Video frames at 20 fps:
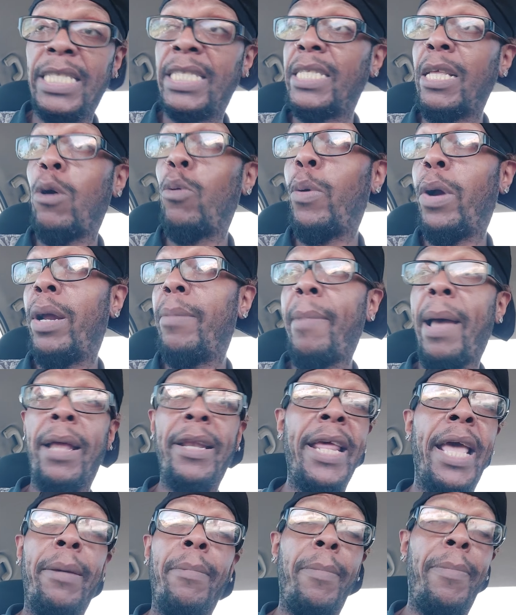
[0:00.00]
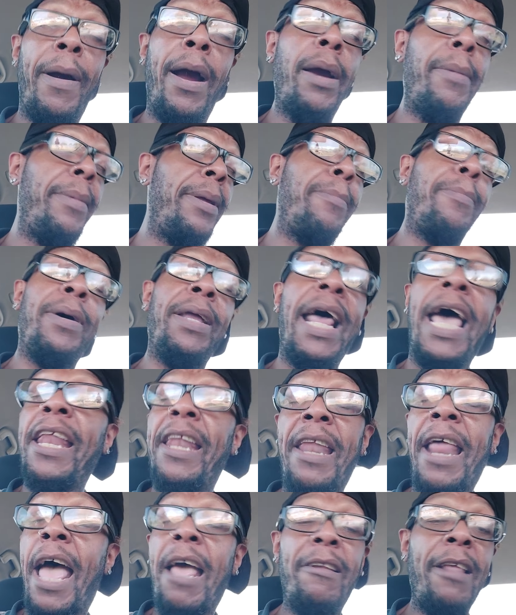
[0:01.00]
It's somewhere in my damn apartment, but I,
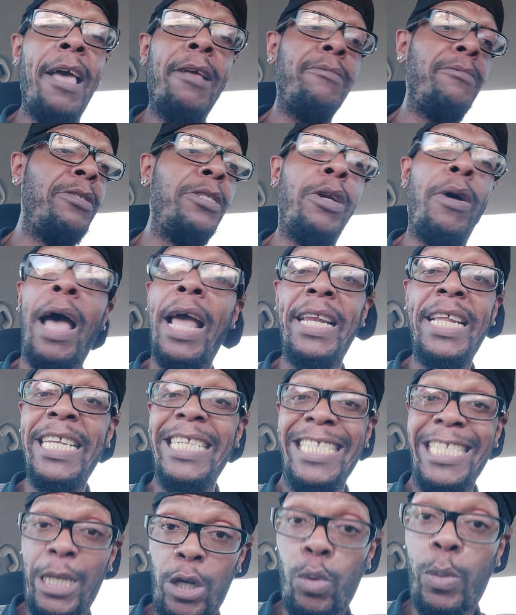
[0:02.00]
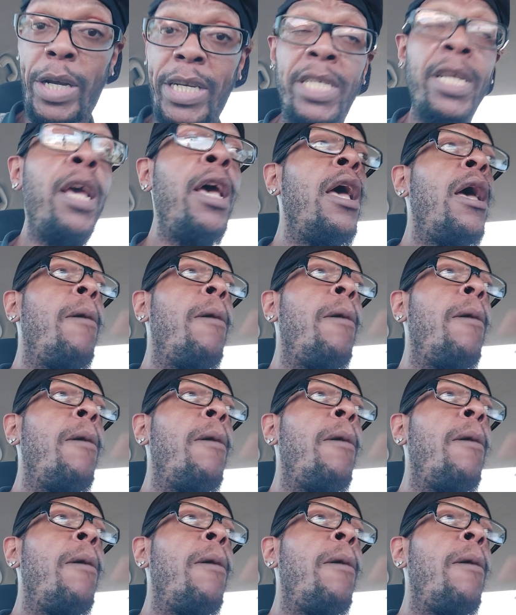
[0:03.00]
I, I you know, I didn't do it,